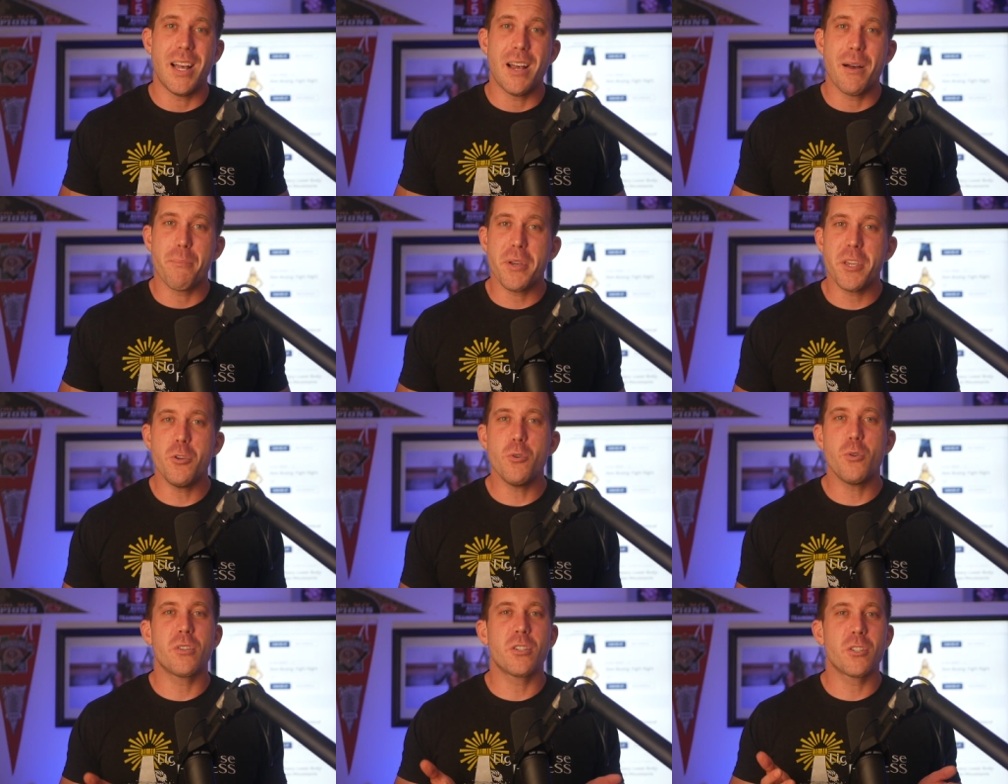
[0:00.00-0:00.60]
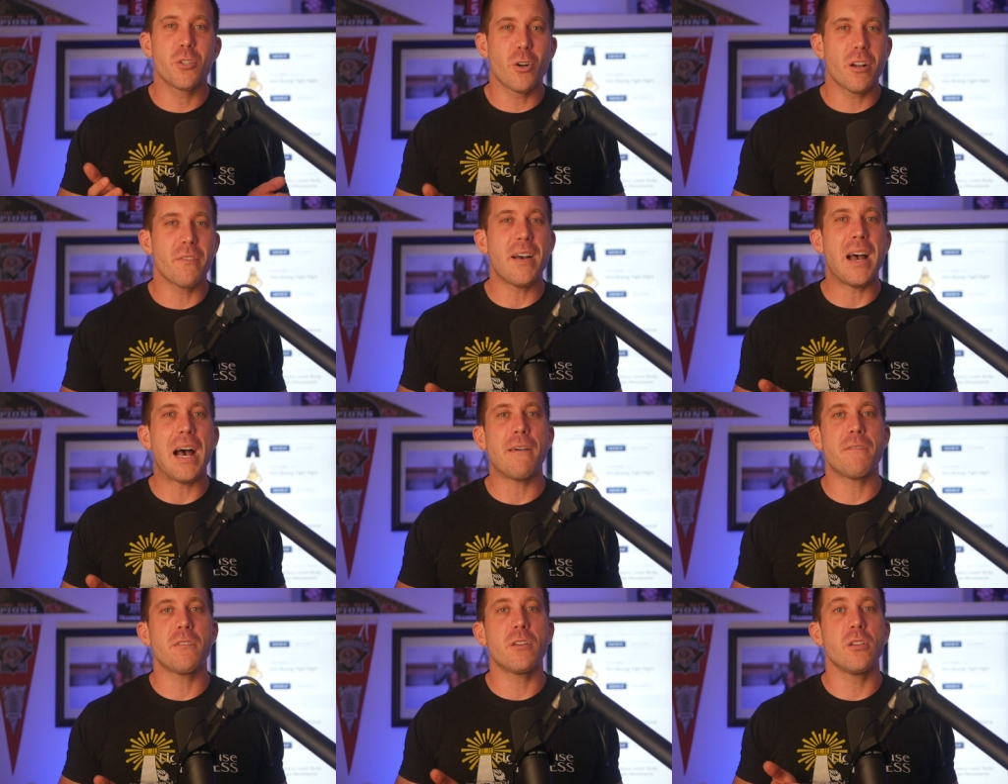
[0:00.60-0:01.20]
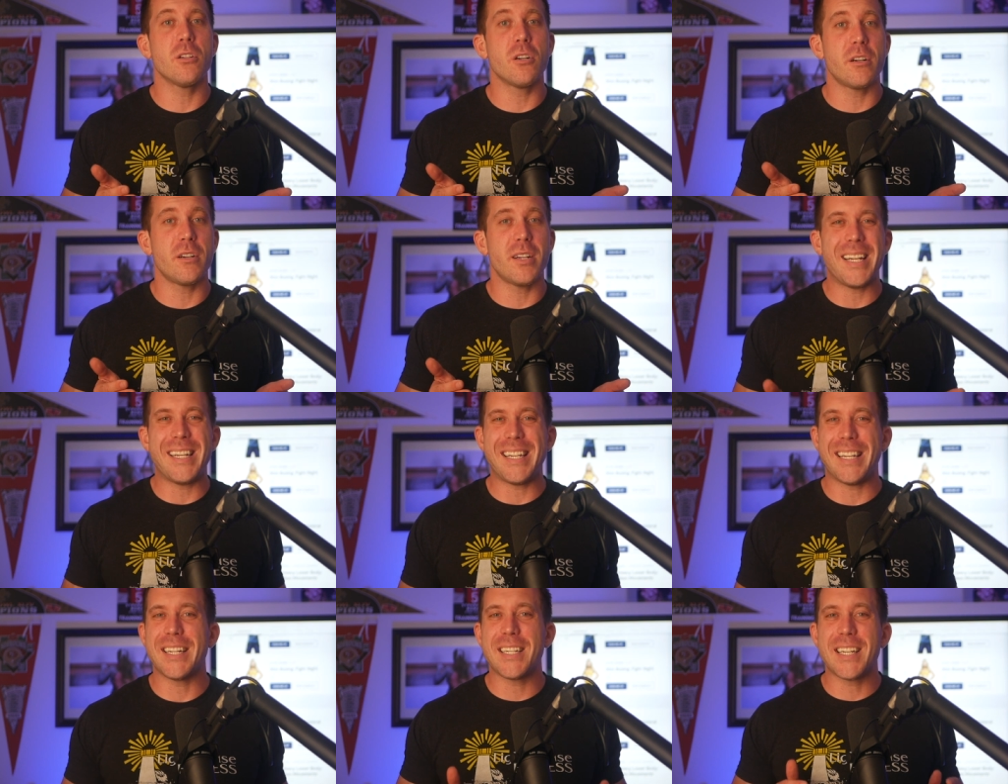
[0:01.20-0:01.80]
but you sort of have to learn
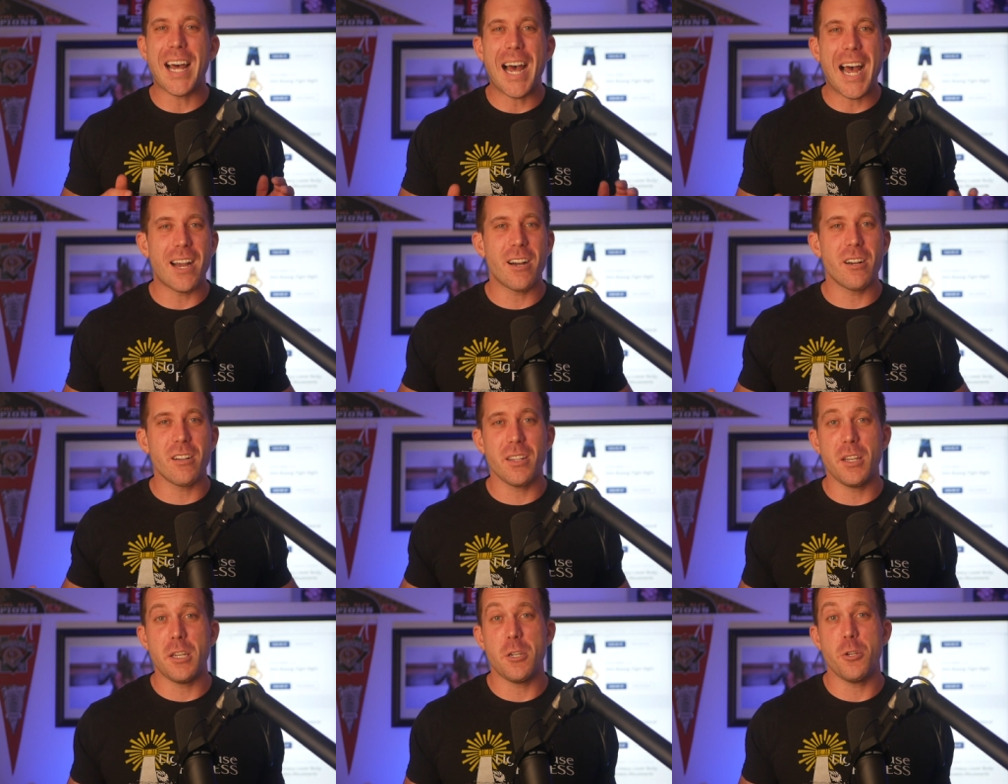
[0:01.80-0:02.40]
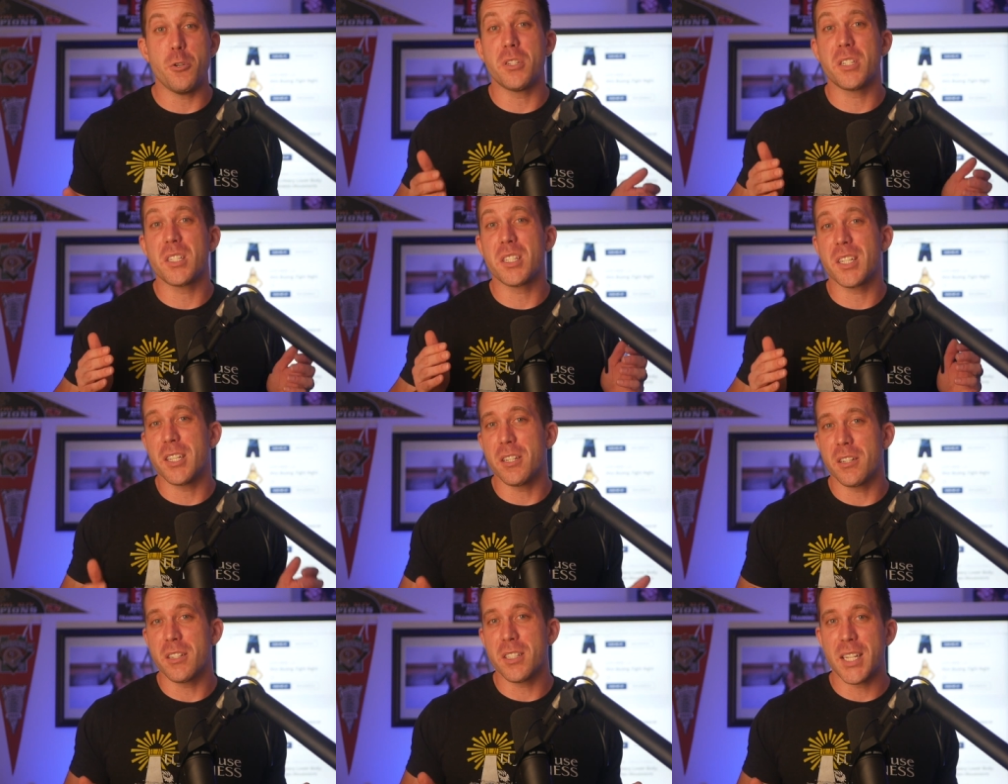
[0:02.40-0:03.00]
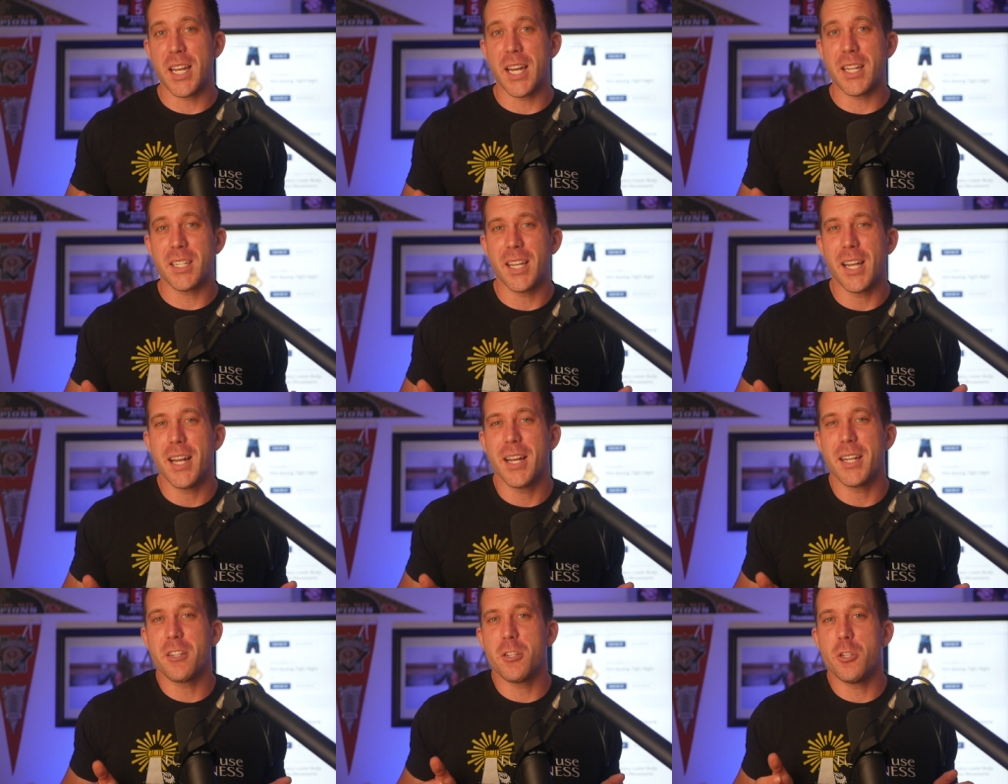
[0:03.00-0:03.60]
an entirely new skill set
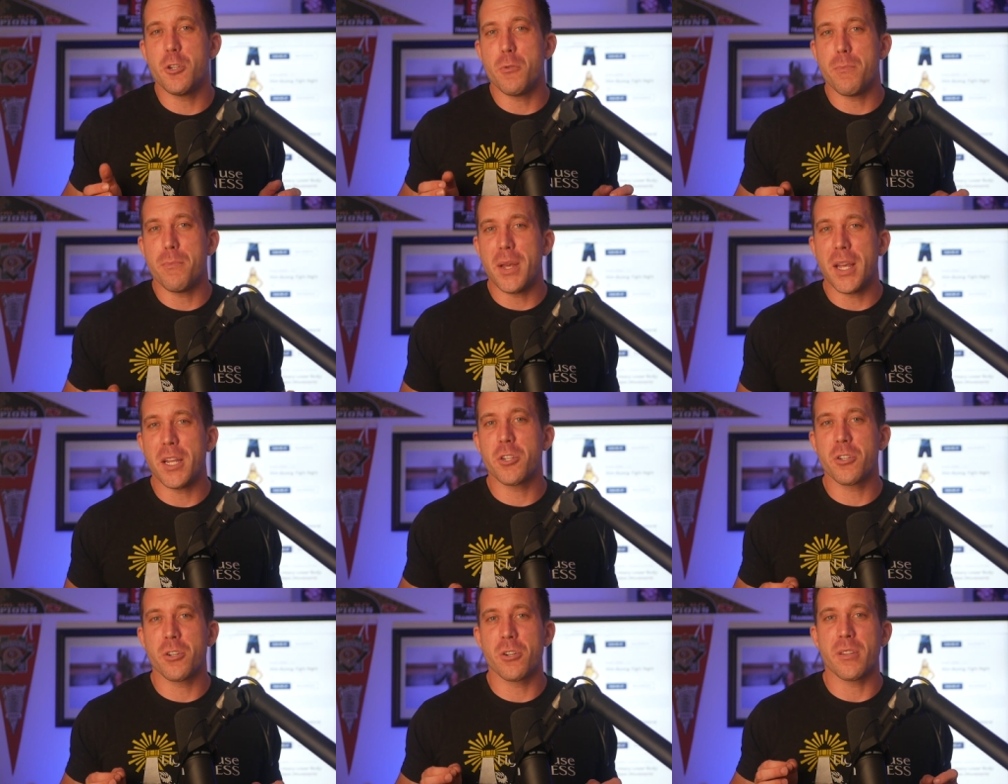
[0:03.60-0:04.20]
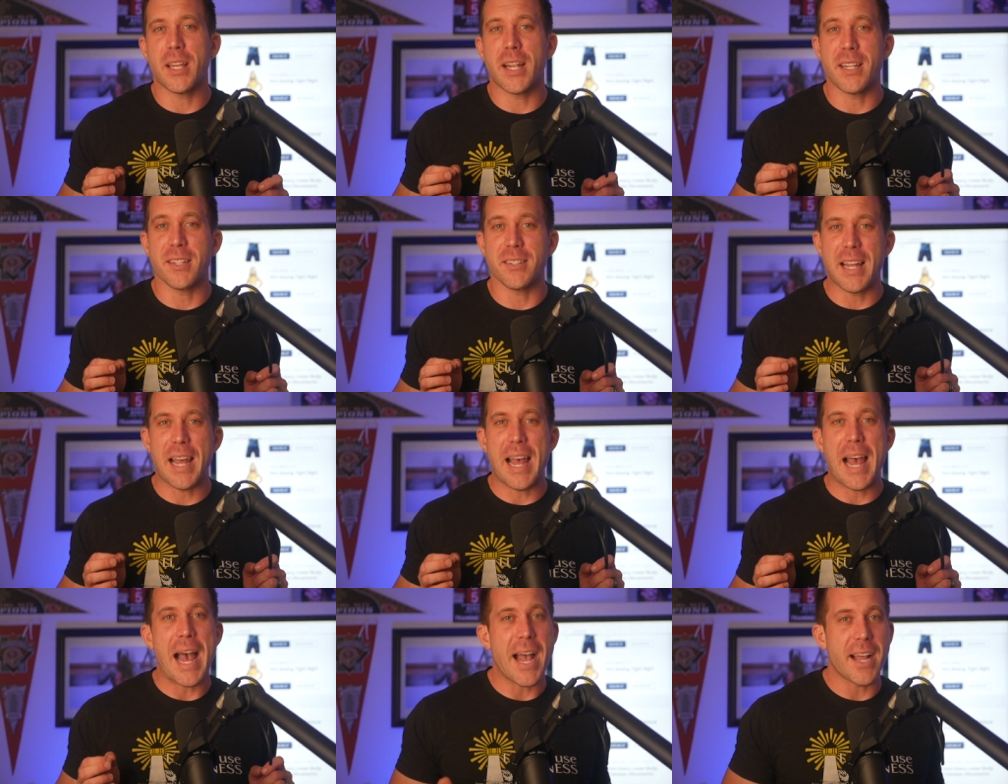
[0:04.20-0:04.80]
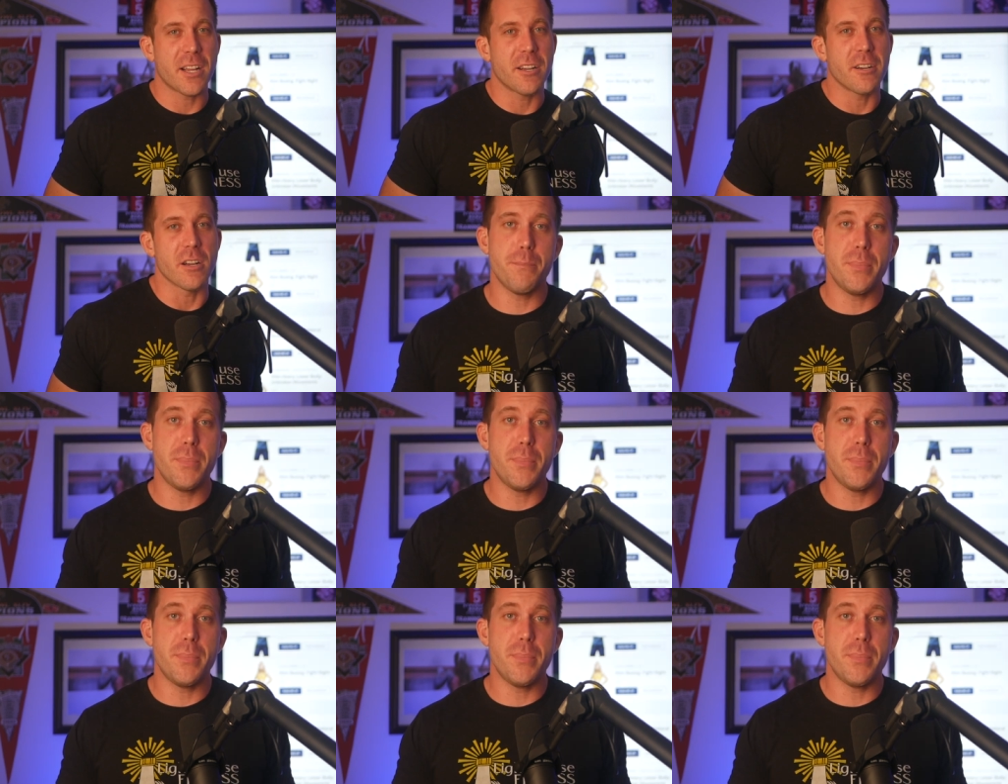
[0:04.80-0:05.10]
to make sure that it's accurate,